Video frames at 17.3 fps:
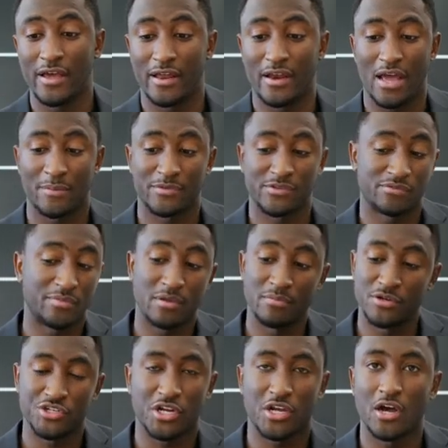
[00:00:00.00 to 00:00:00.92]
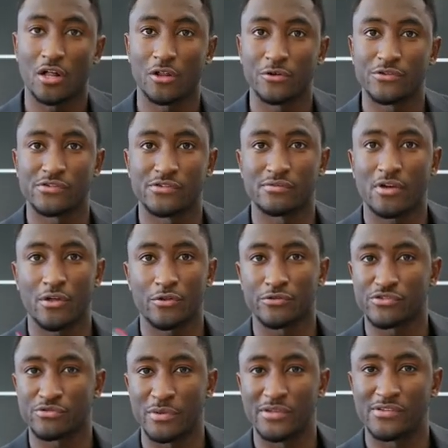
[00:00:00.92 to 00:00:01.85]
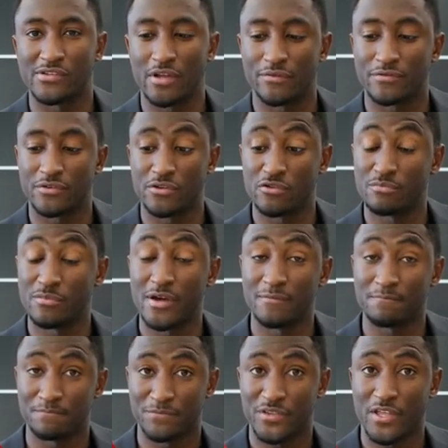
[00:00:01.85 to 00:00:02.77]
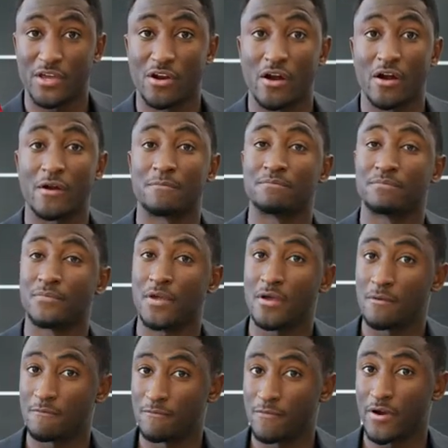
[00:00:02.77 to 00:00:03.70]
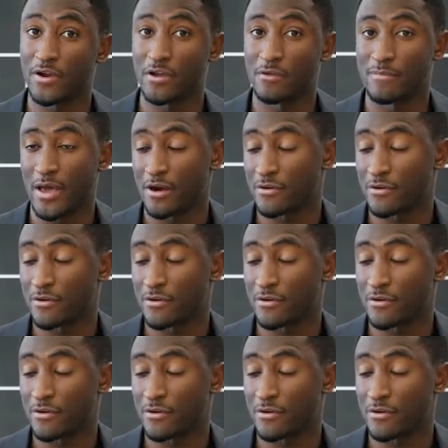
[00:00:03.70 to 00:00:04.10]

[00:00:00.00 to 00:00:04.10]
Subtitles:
and it happens to be a bunch of colors and other sweet stuff too, but XR, very good